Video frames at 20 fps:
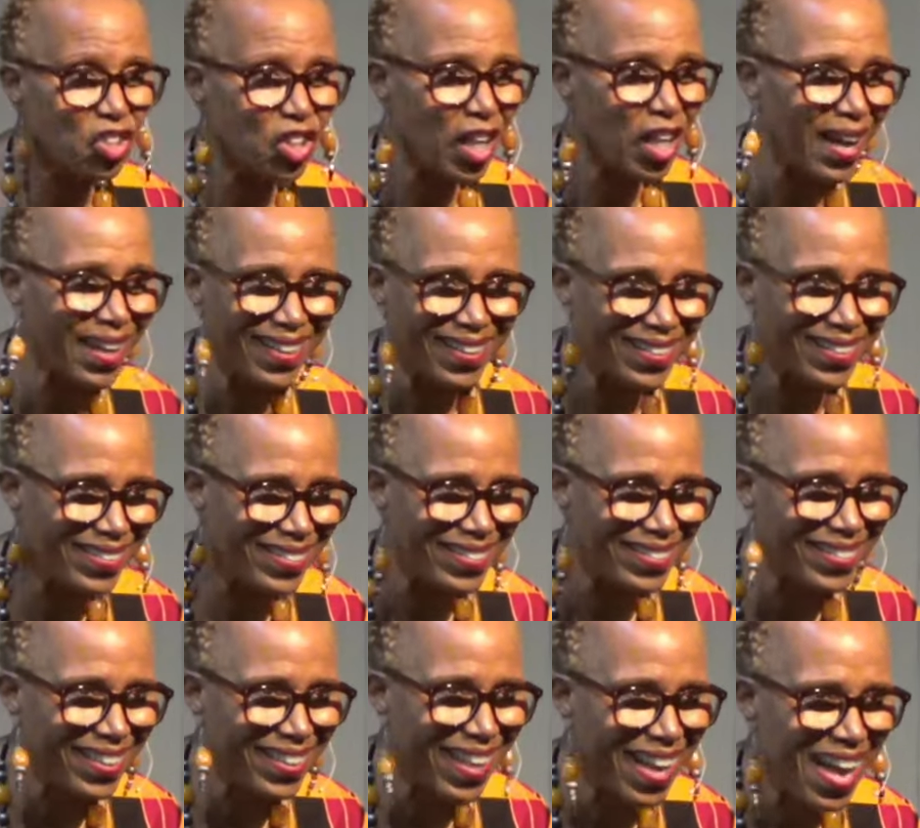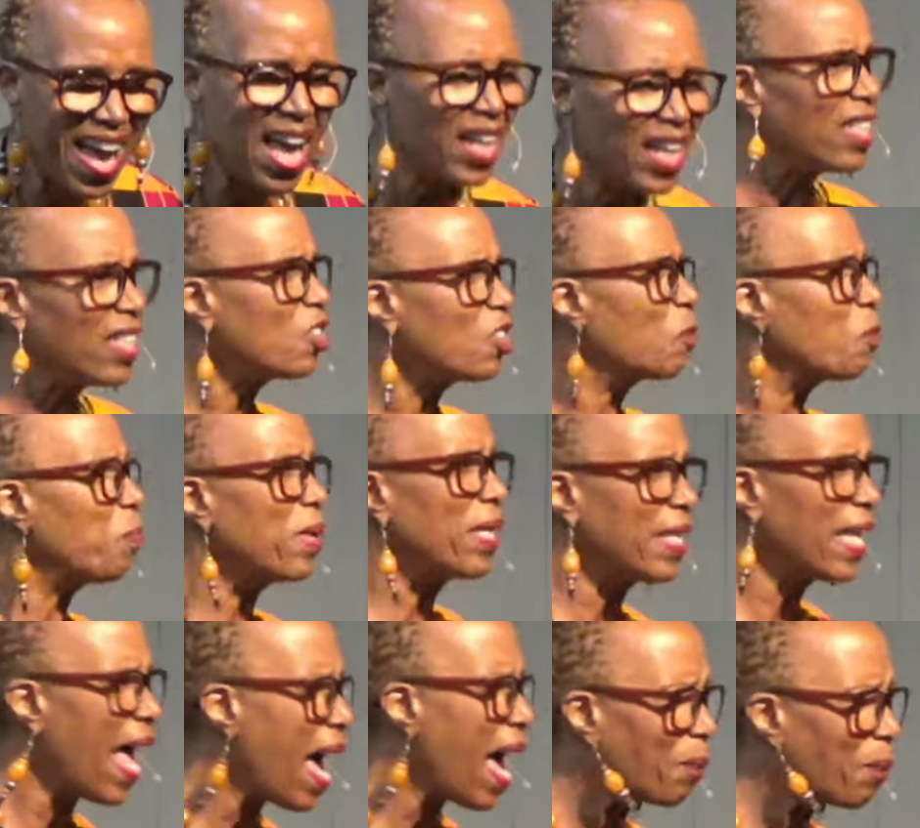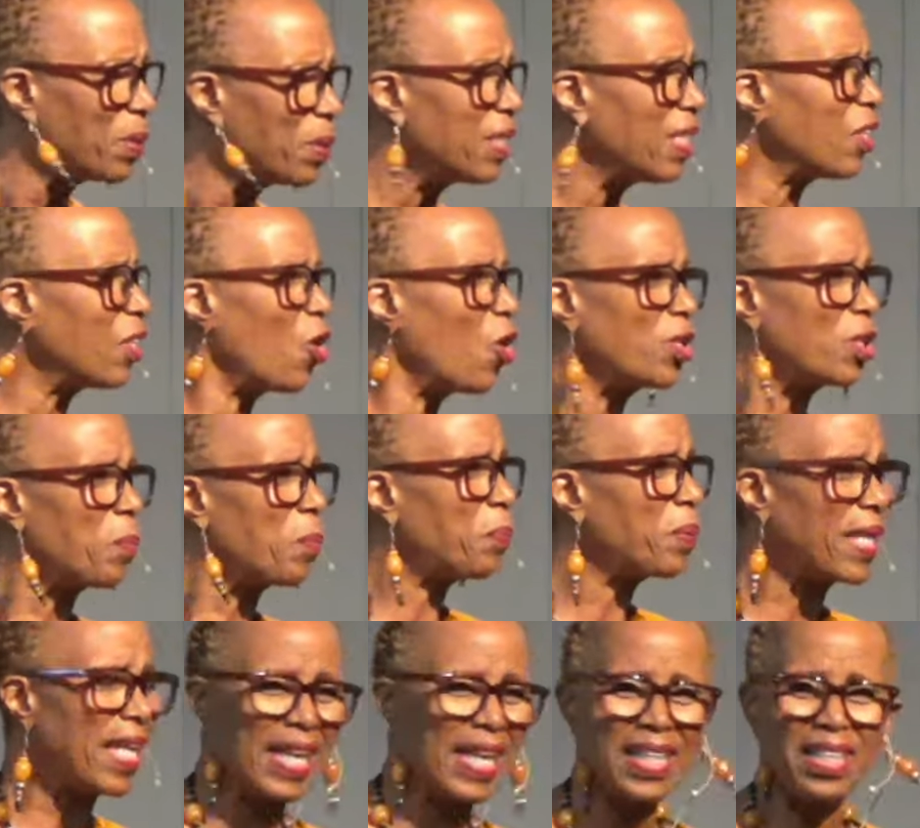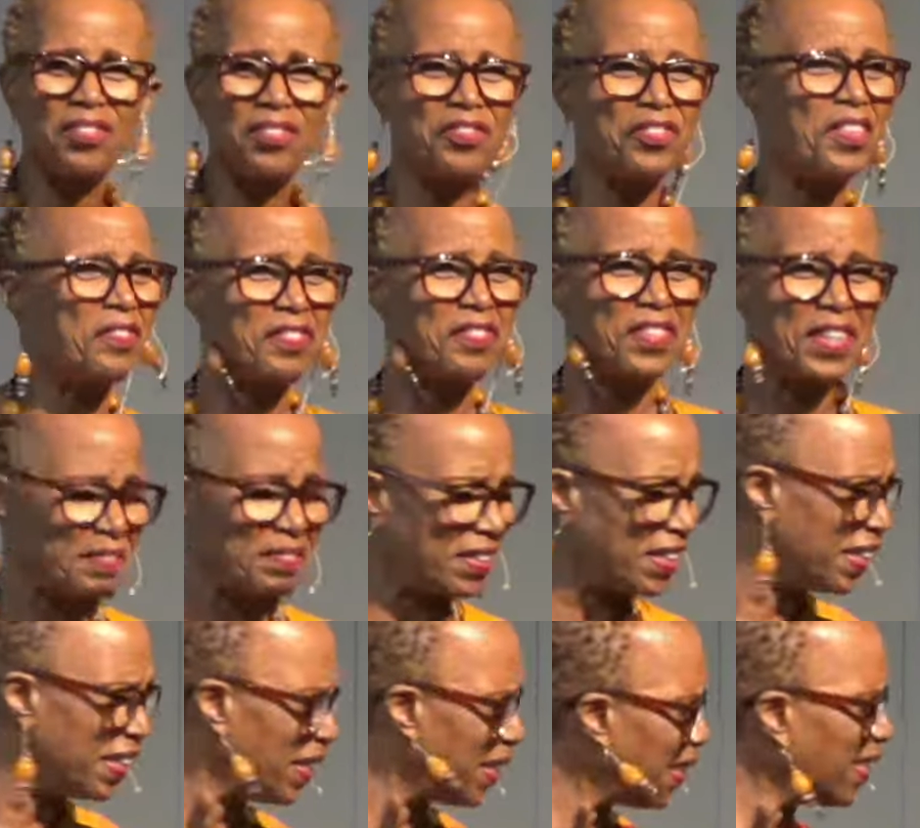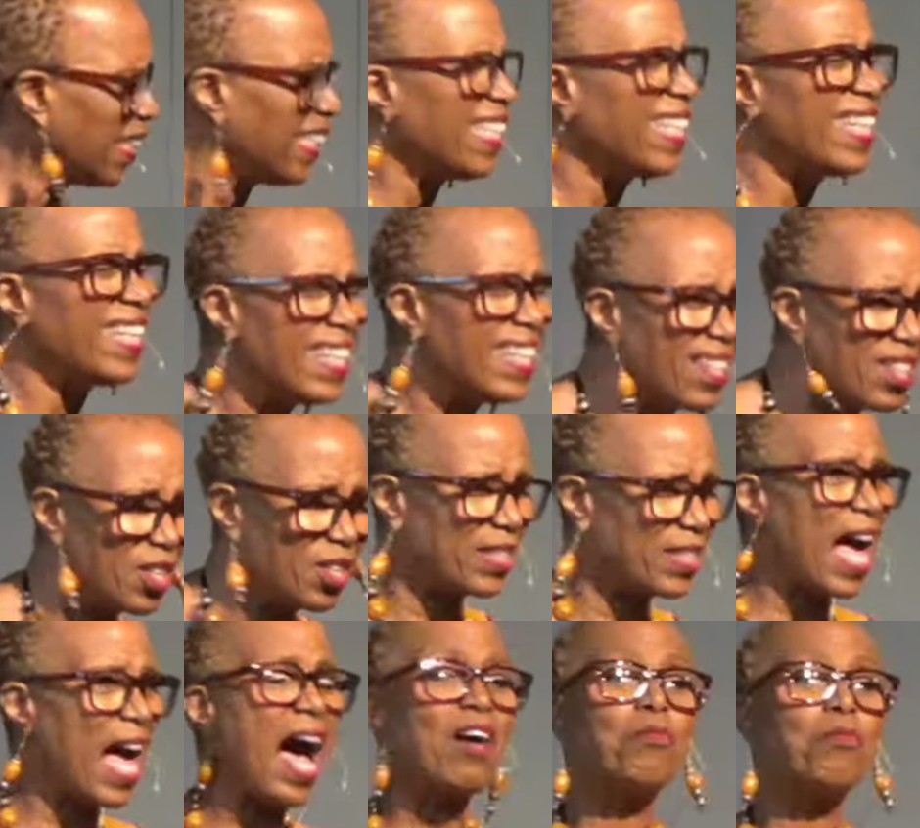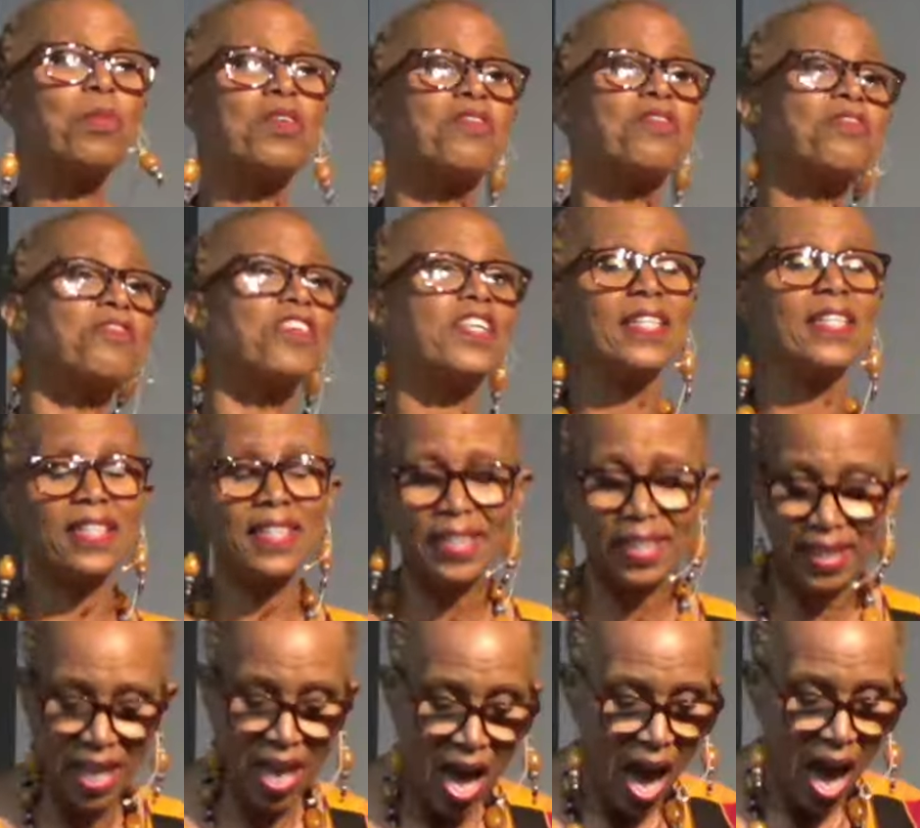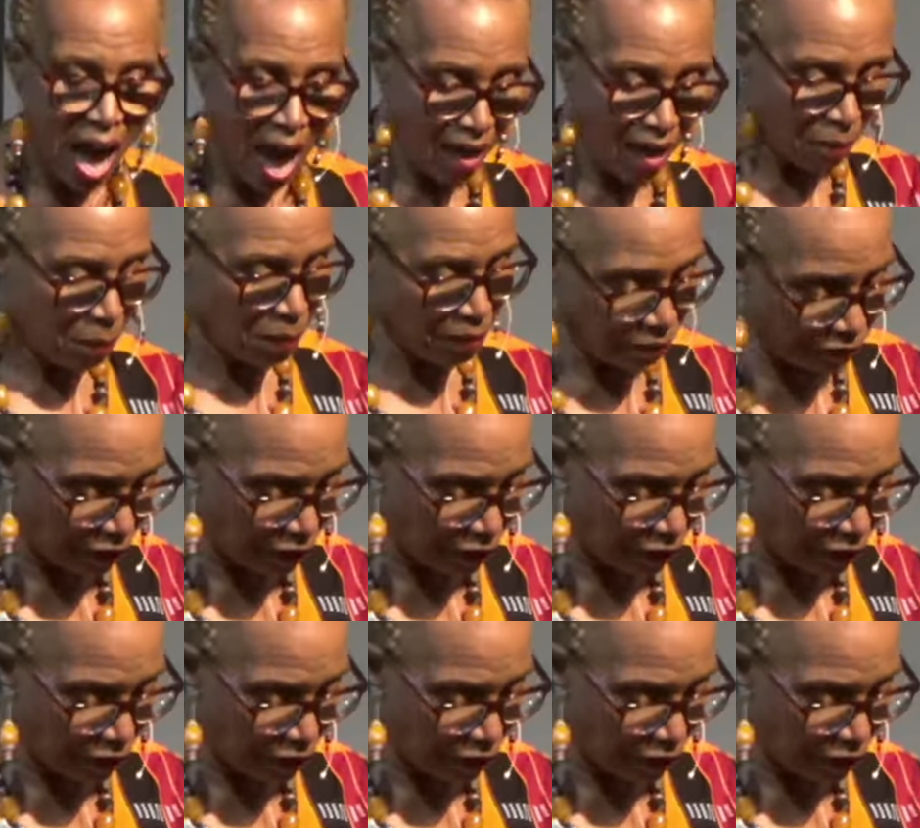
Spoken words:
change. It's been happening on the planet for 15 years. I've been feeling it. I've been